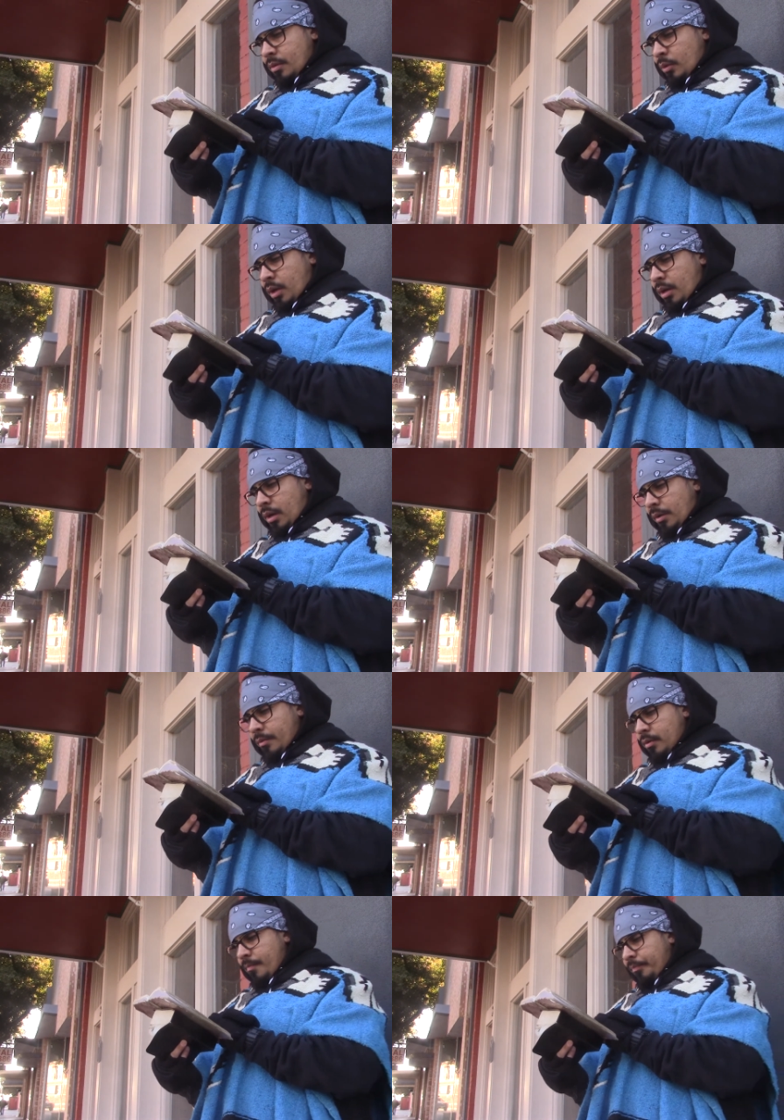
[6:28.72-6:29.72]
uh,
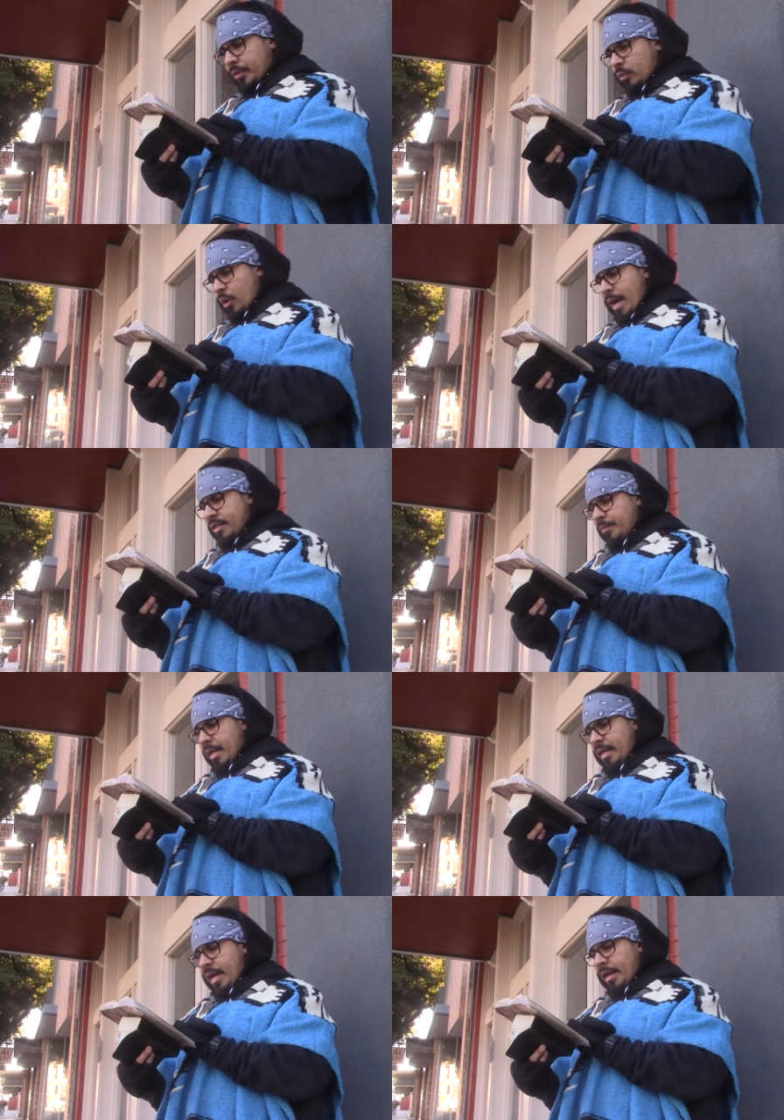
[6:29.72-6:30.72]
whereas
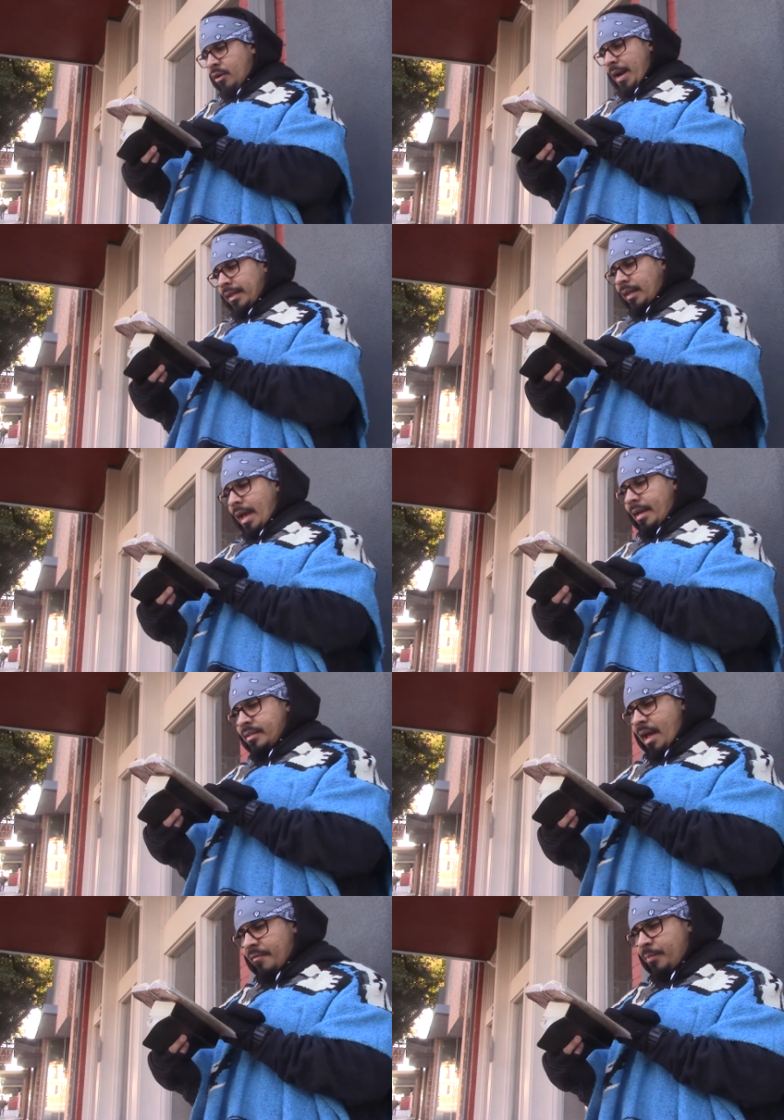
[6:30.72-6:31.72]
many and great
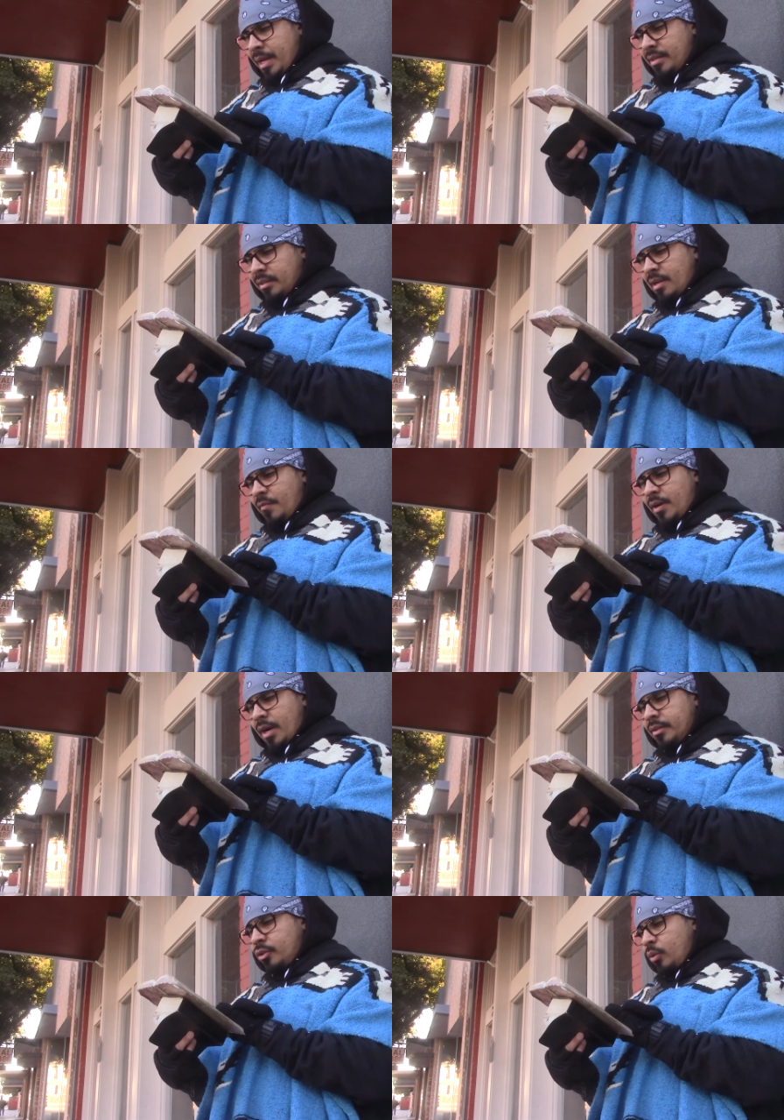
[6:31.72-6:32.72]
things have been delivered
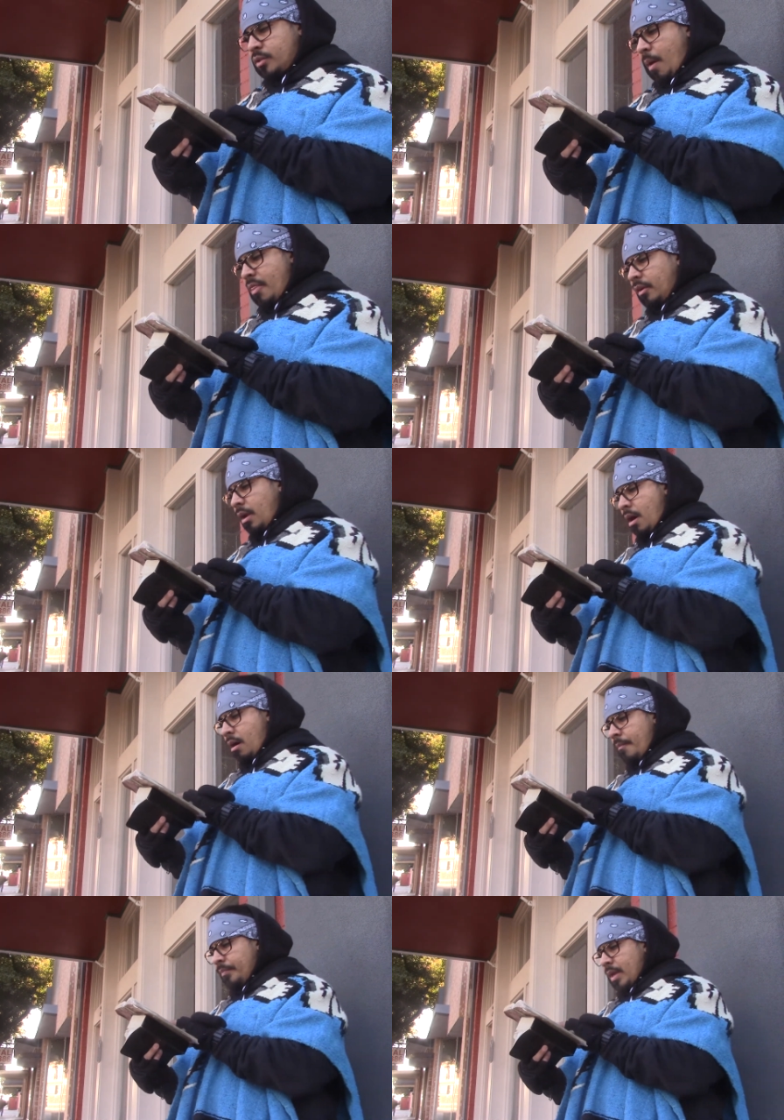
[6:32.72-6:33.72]
unto us by the
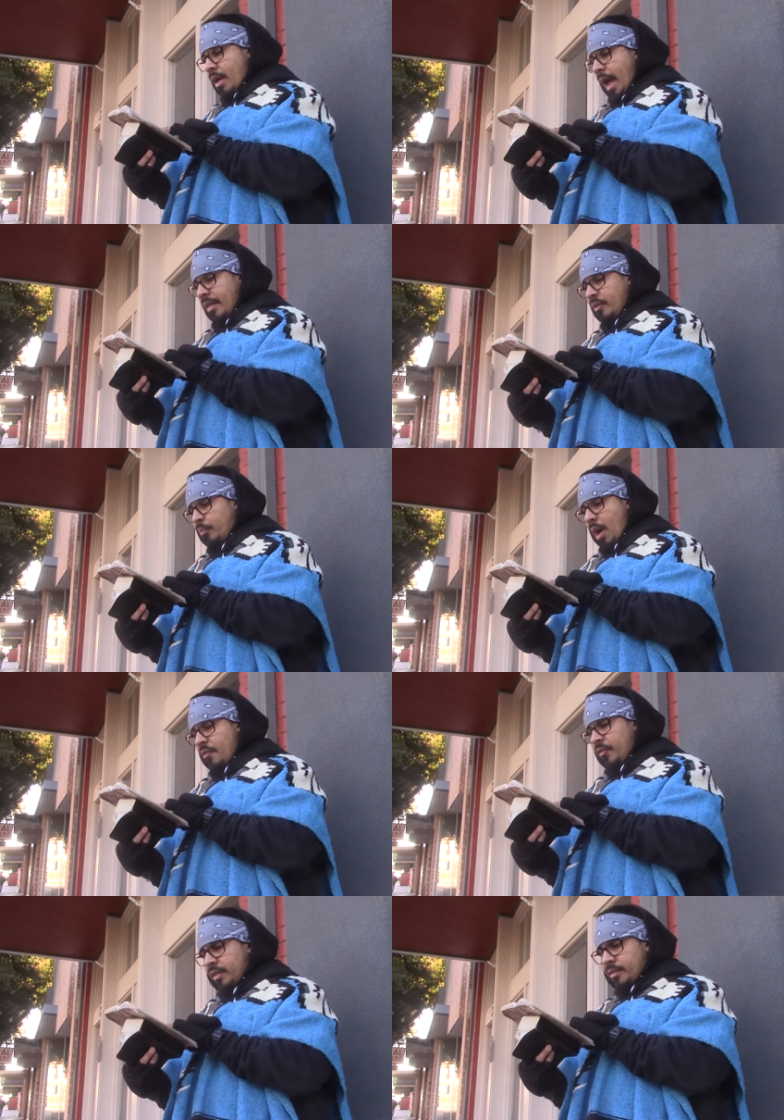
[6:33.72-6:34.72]
law and the
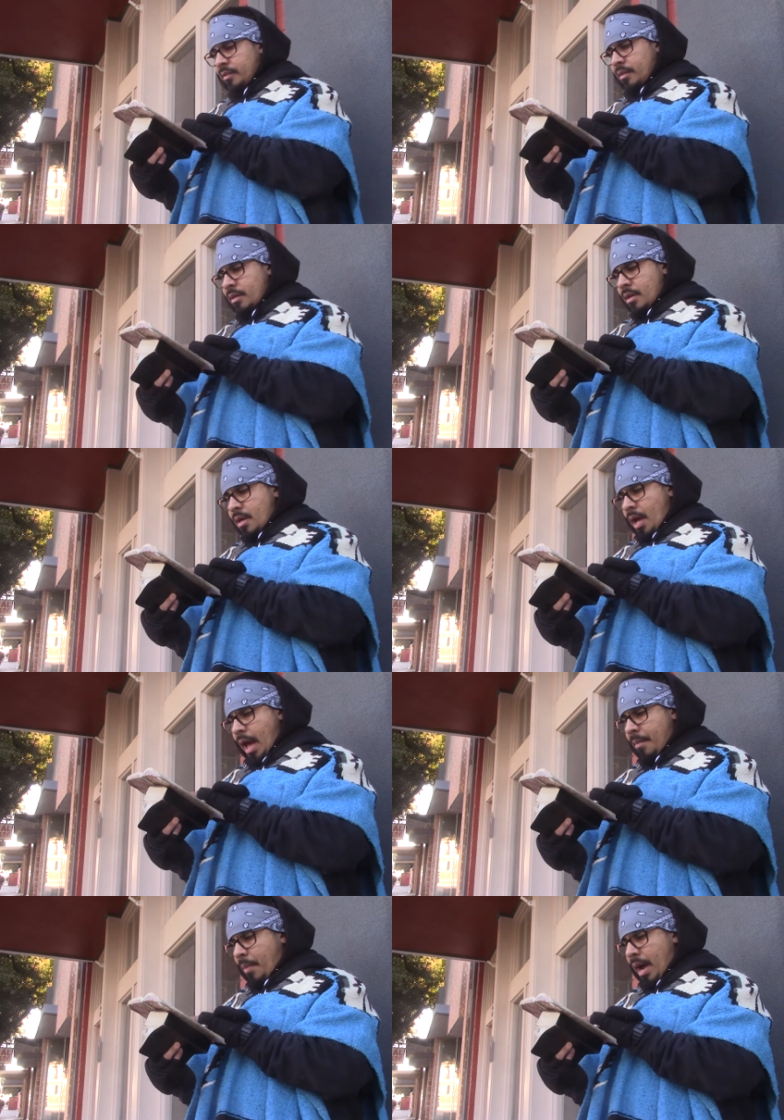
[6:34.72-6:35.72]
prophets
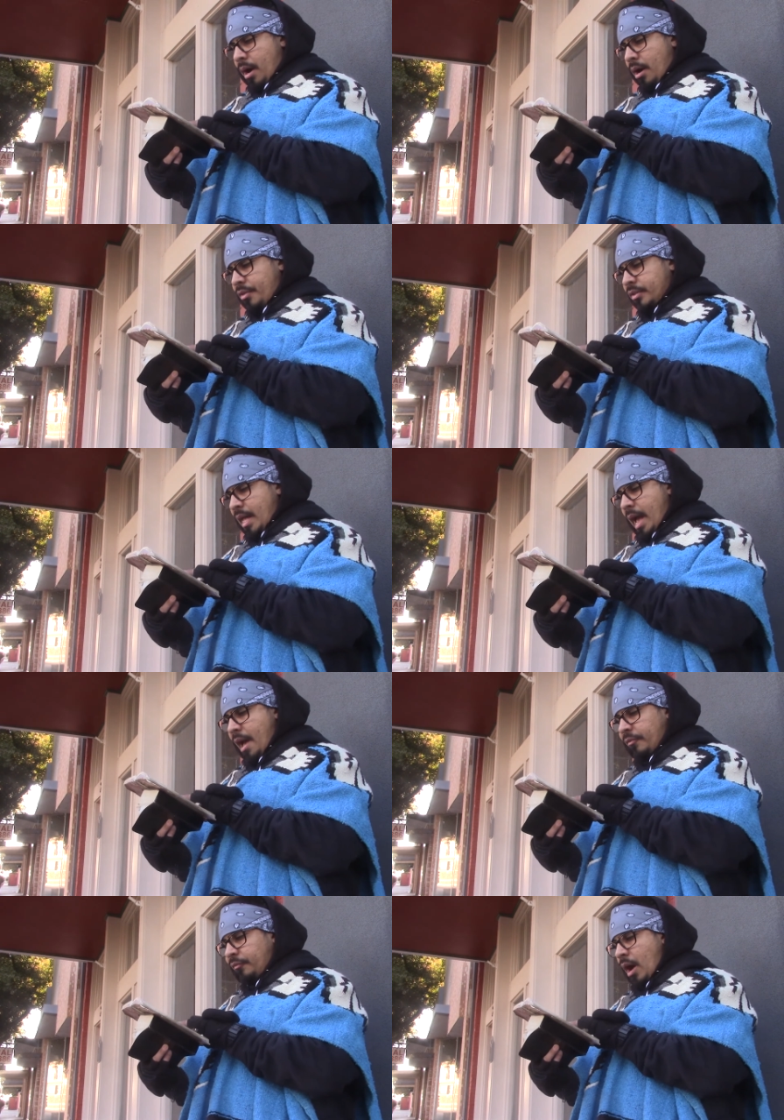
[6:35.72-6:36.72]
and by others that
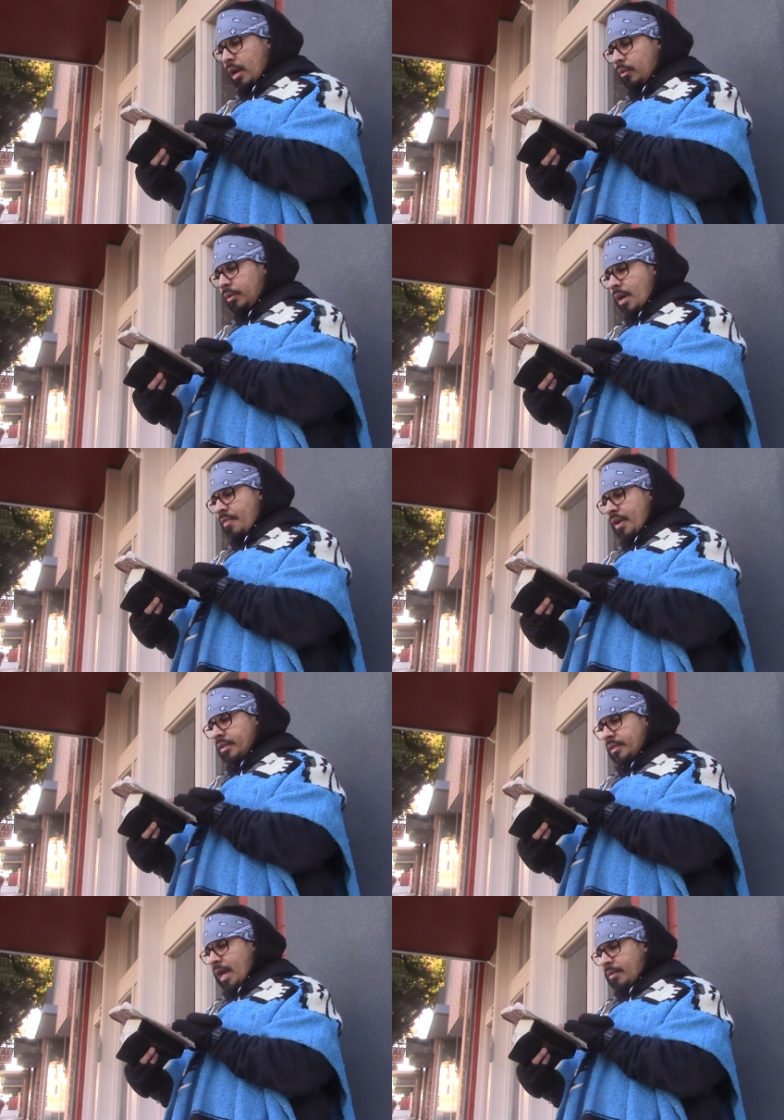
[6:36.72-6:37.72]
have followed their
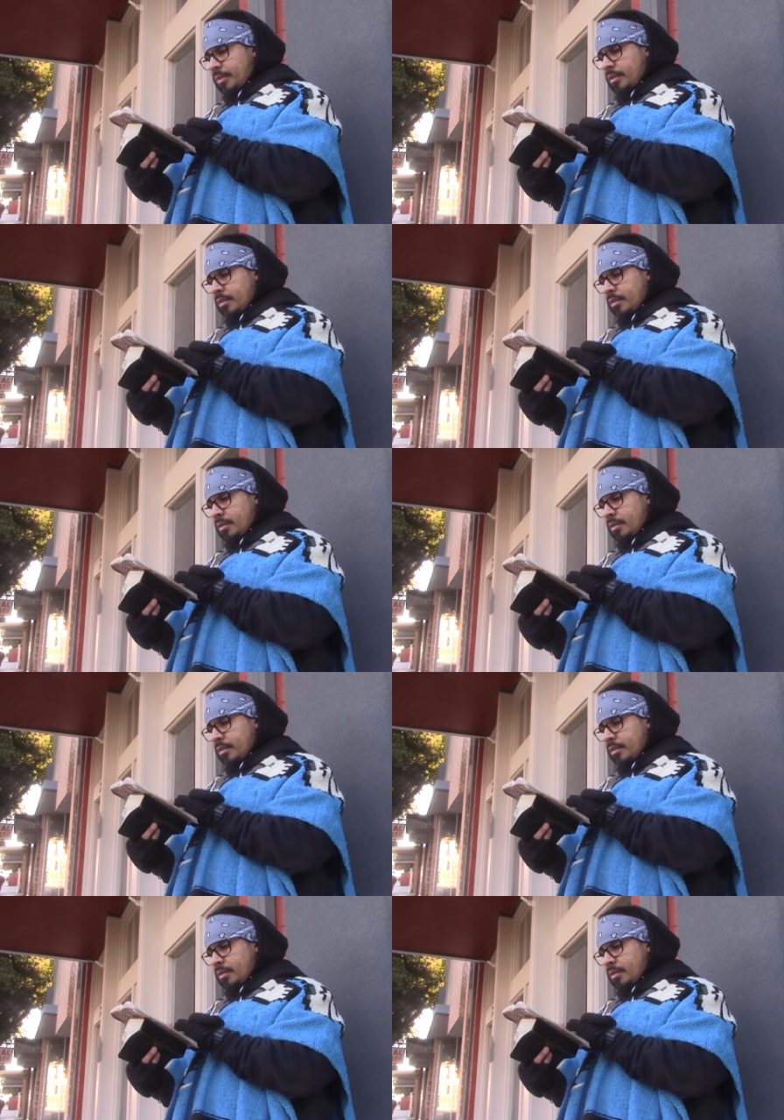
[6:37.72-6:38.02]
steps.